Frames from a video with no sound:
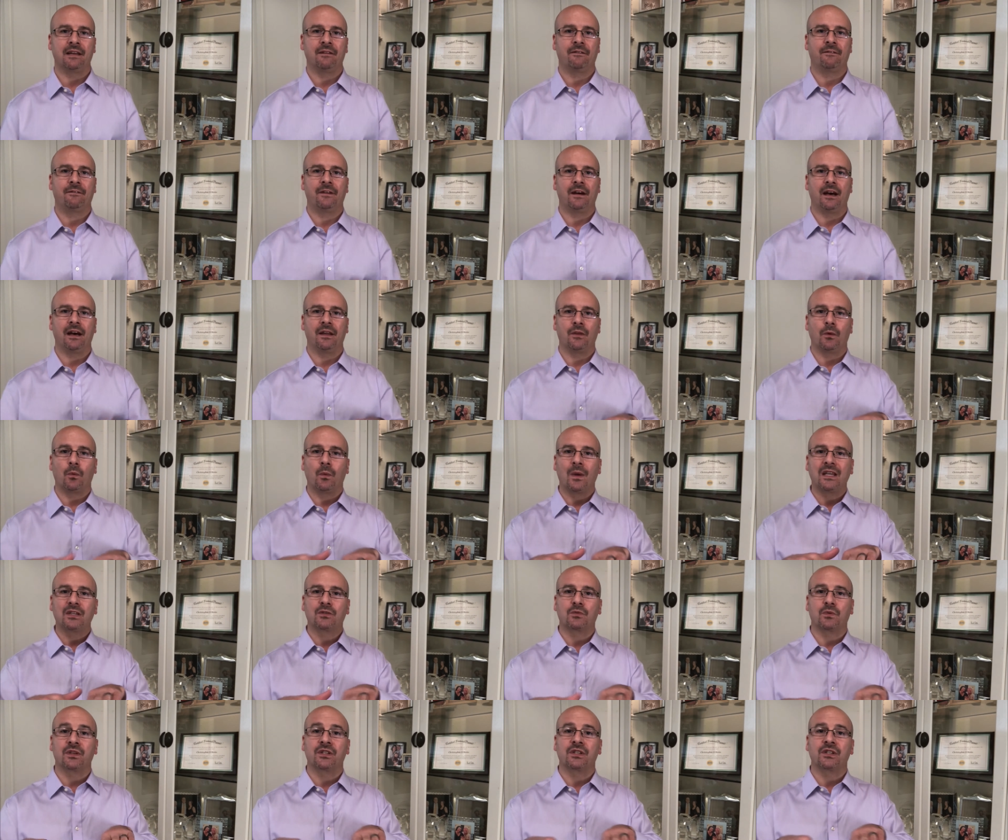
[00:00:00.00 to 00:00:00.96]
If the
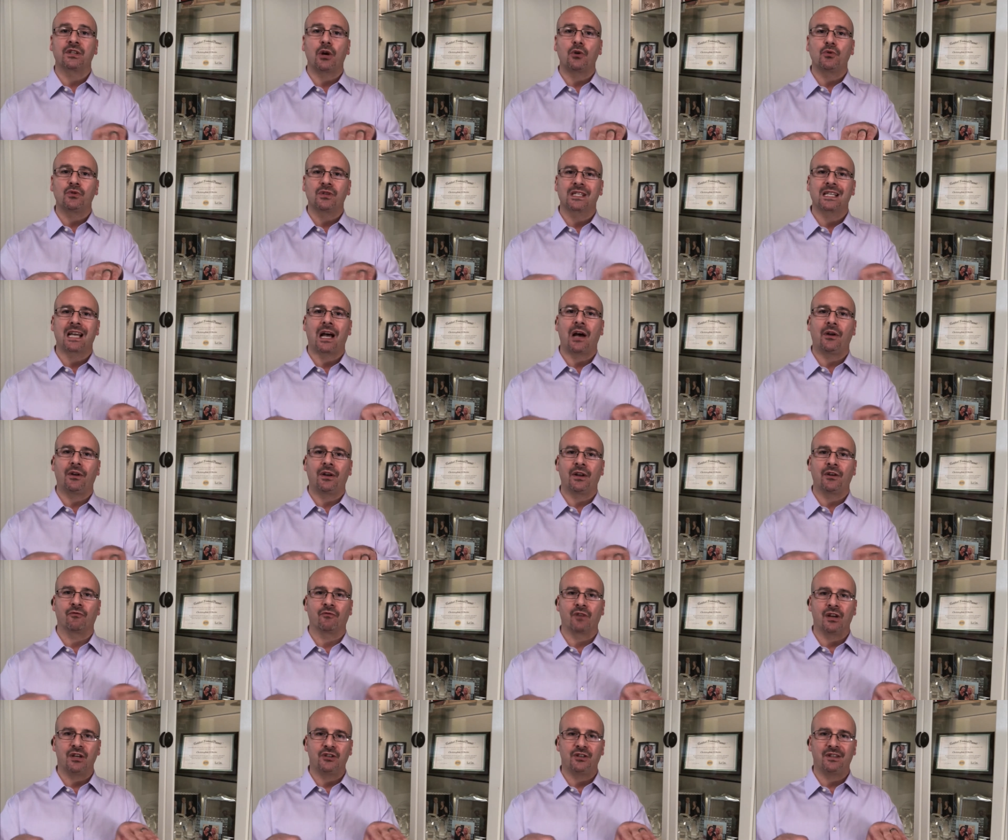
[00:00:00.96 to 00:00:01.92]
wings were so solid
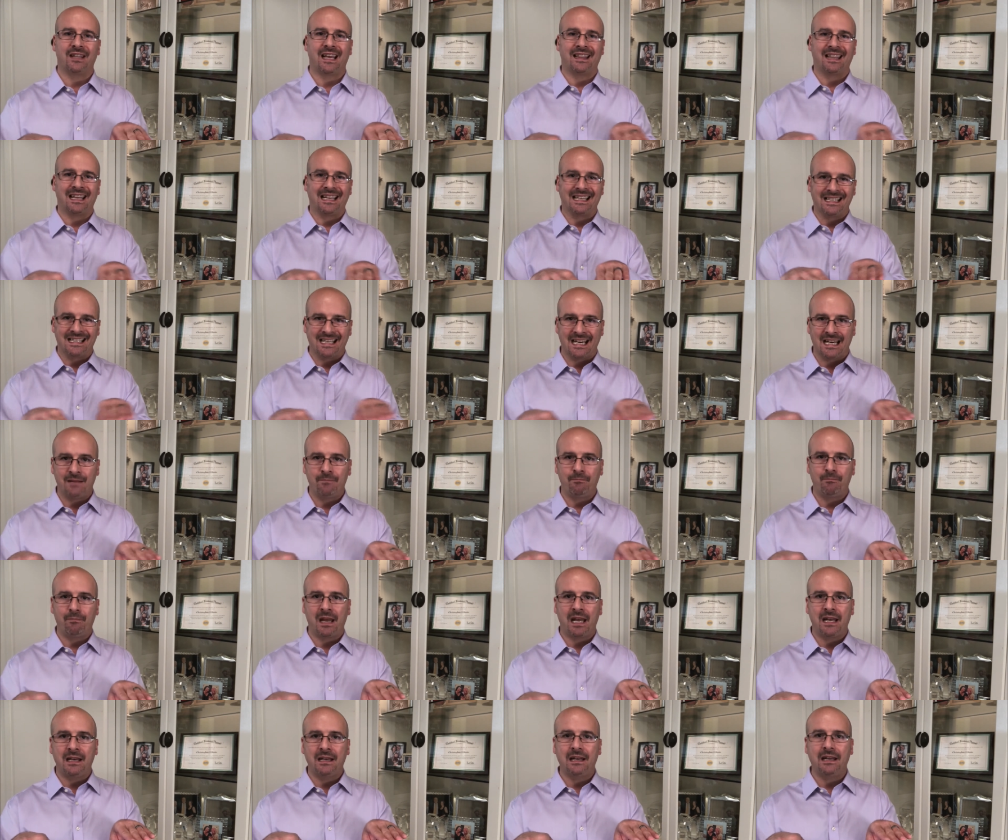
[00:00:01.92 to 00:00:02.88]
and rigid that they didn't
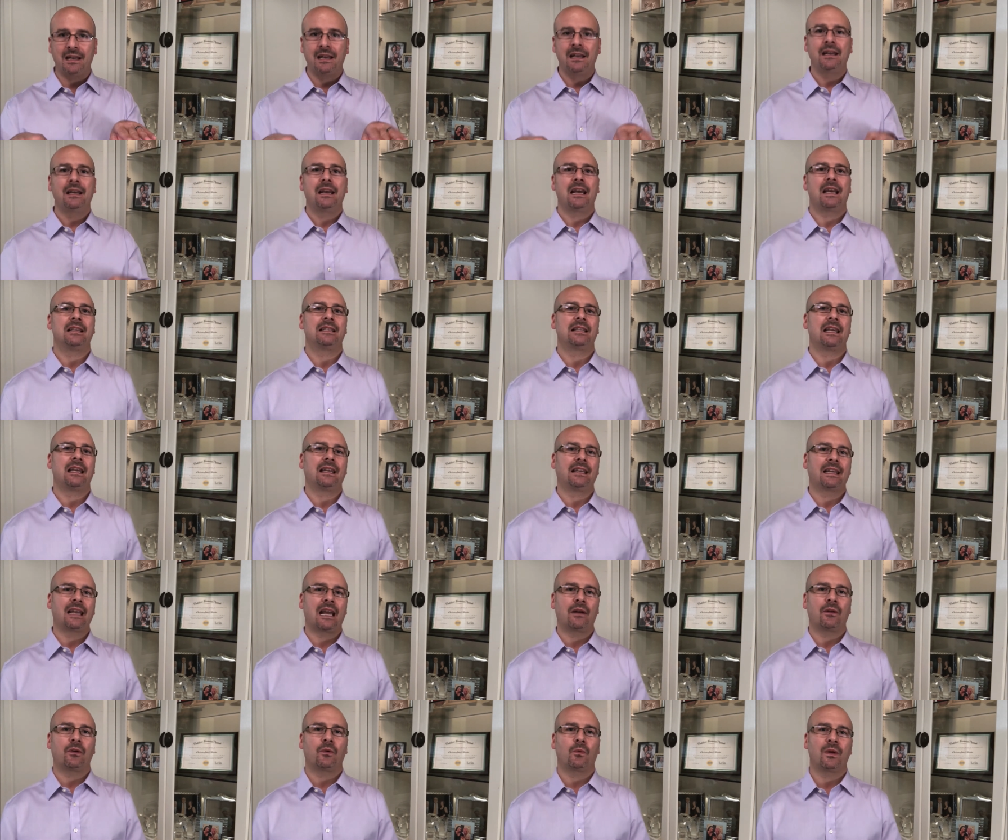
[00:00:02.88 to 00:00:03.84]
bend as they
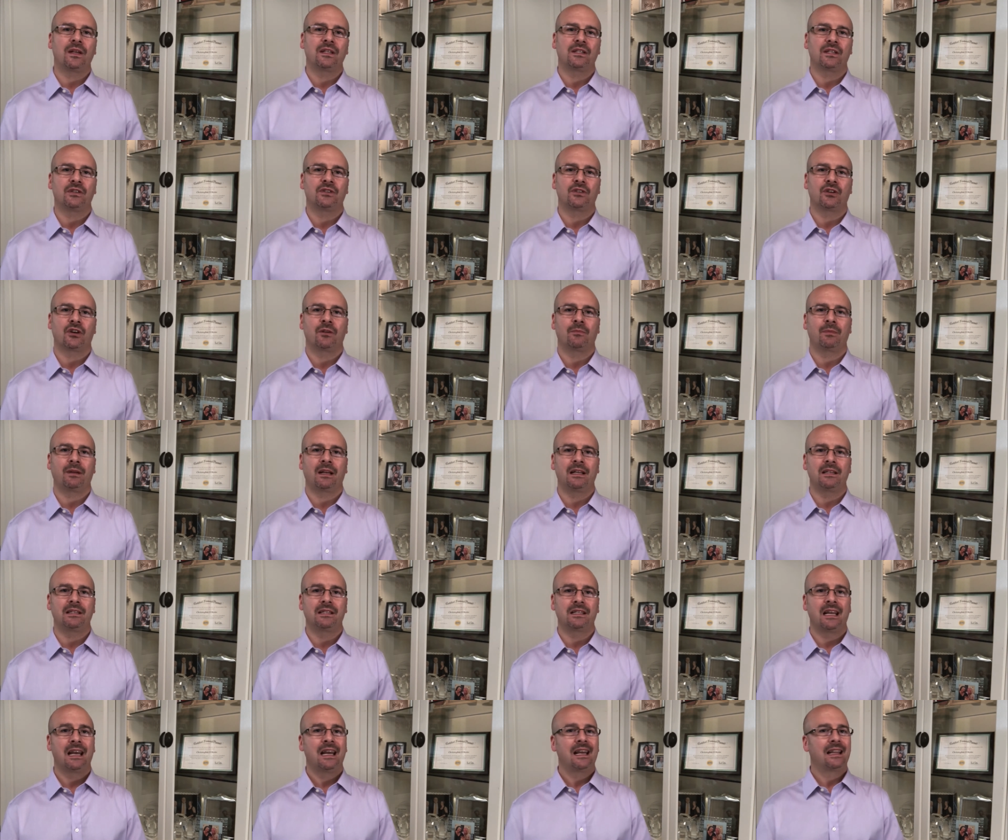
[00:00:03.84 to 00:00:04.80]
encountered winds and
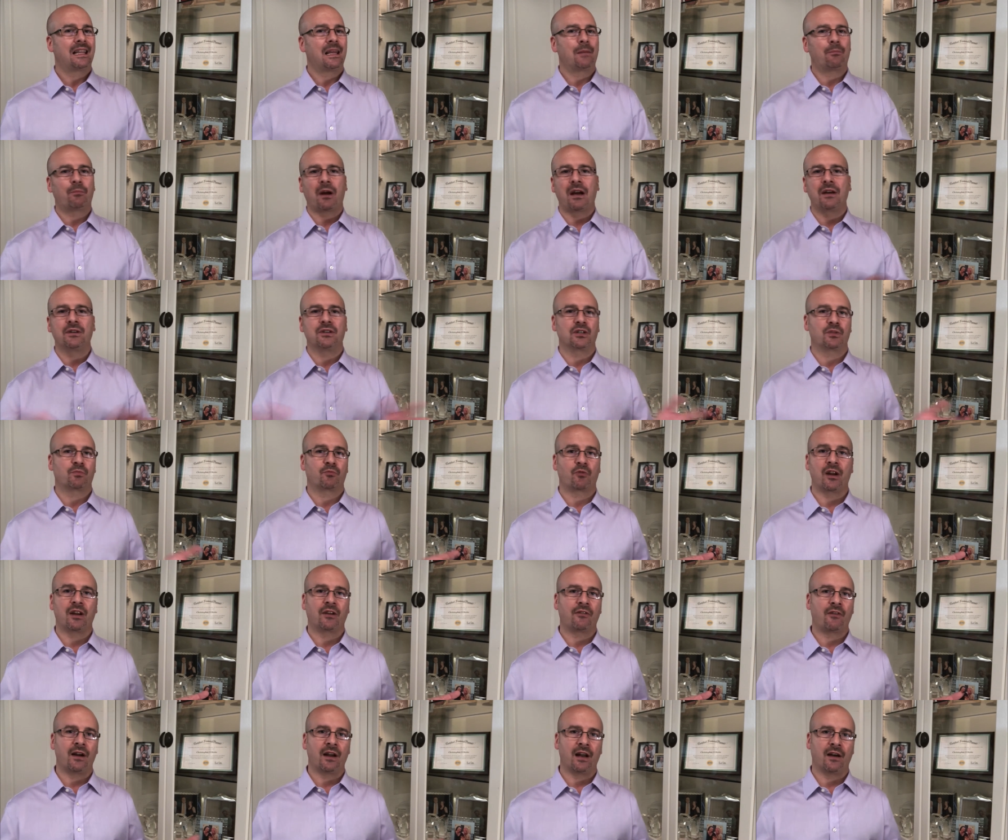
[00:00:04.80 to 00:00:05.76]
turbulence, they'd probably just
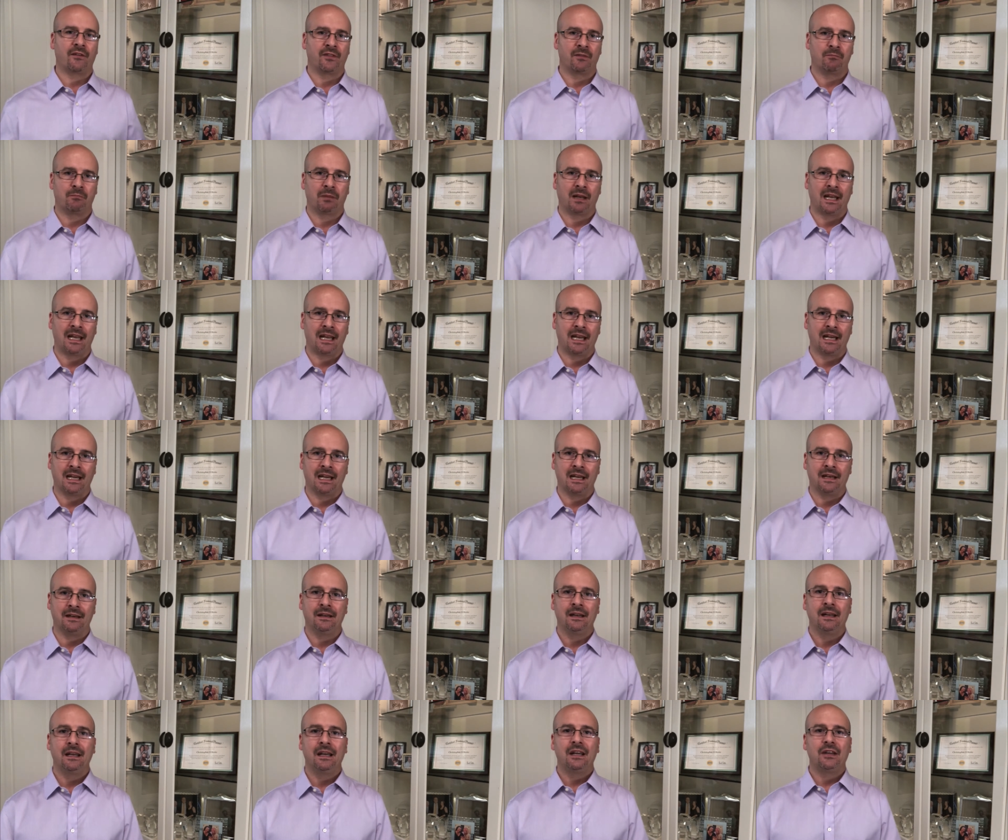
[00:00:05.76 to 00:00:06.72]
break right off the plane.
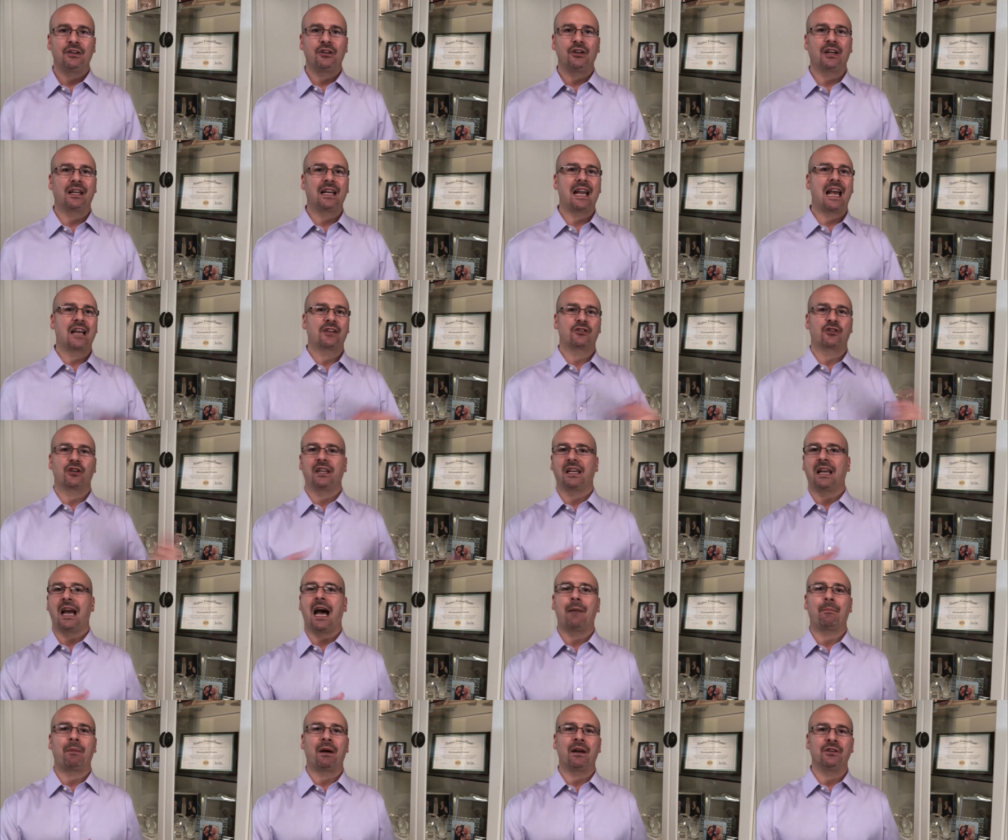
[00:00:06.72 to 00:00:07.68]
And you can actually
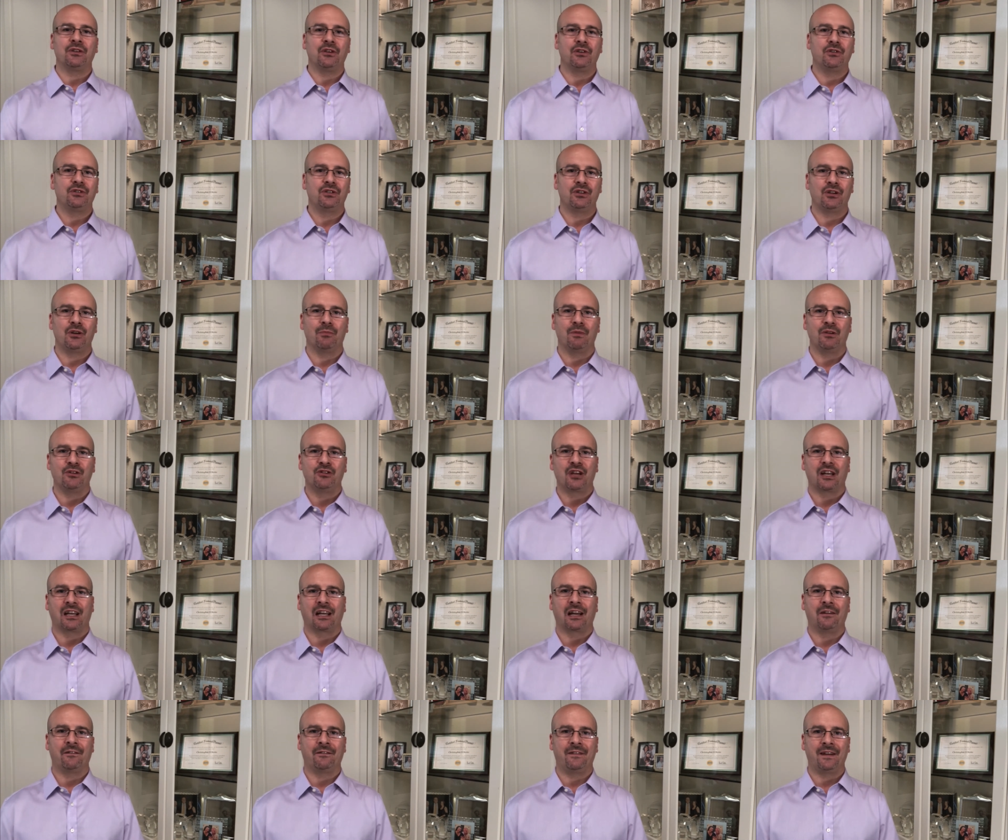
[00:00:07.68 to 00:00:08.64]
hop on YouTube and
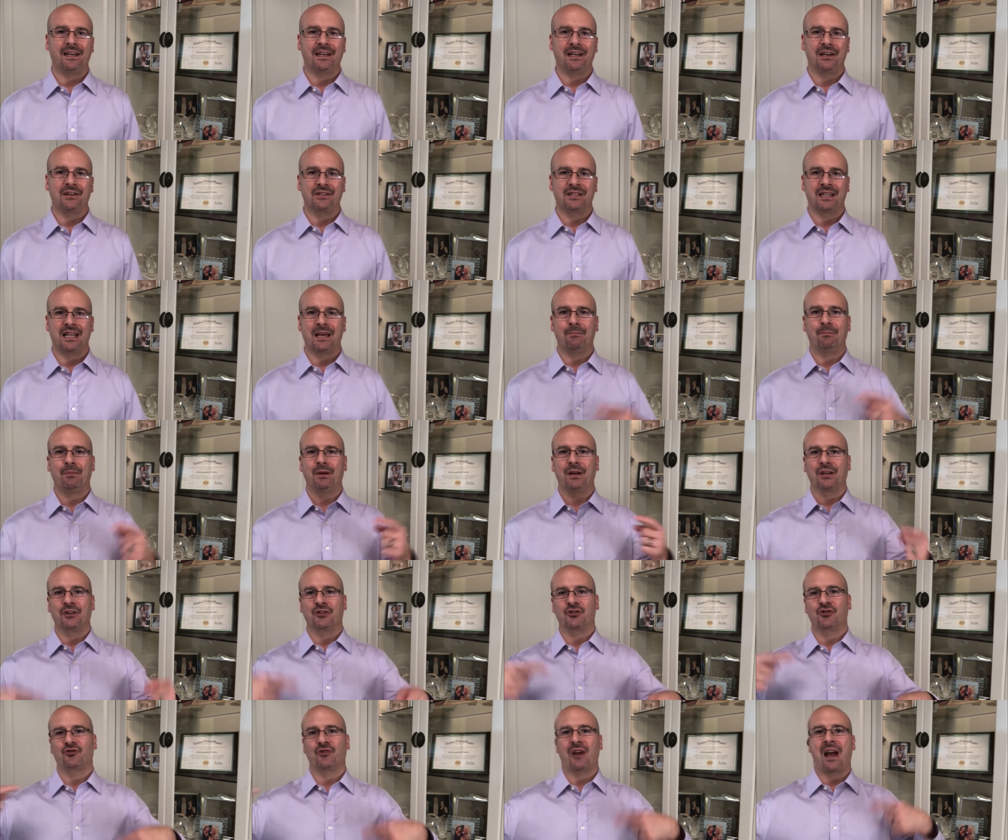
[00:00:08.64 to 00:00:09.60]
check out videos of them
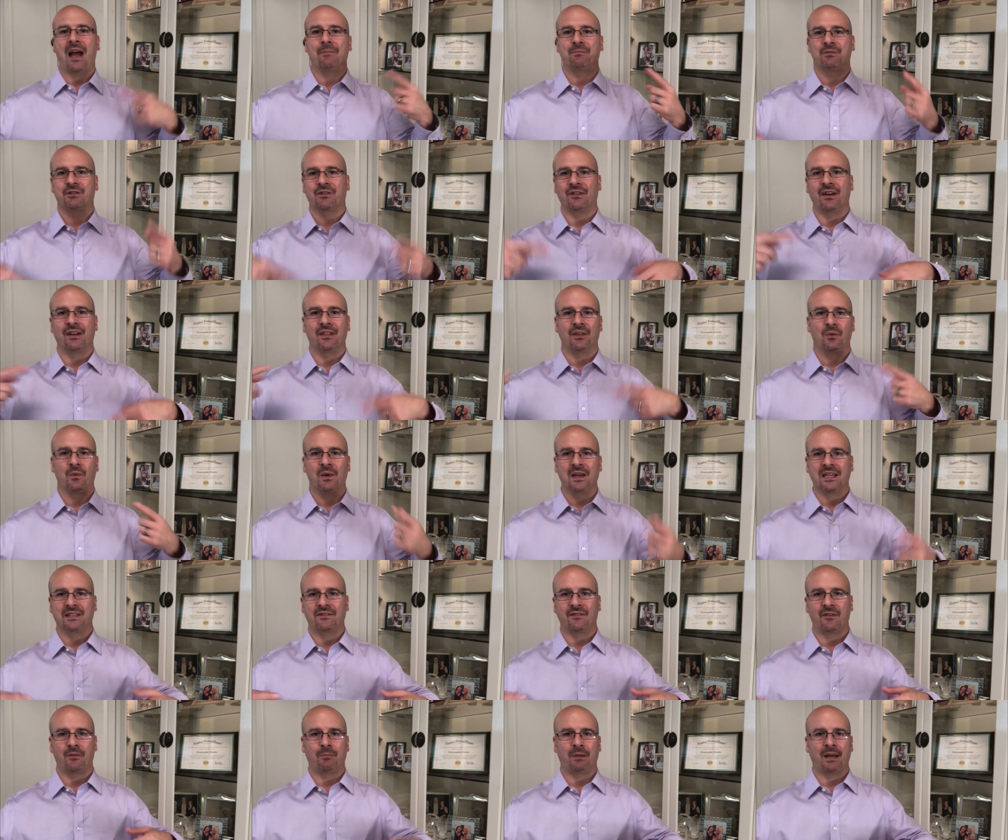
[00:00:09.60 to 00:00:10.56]
putting straps around the
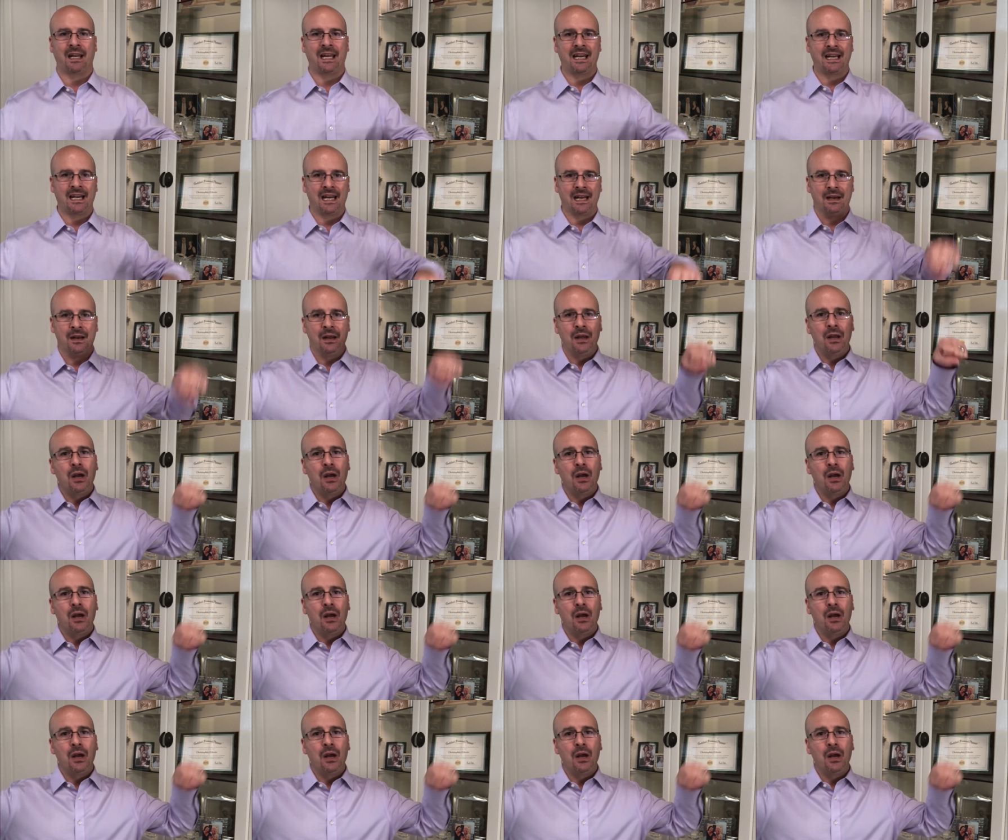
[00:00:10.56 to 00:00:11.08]
wings of a plane and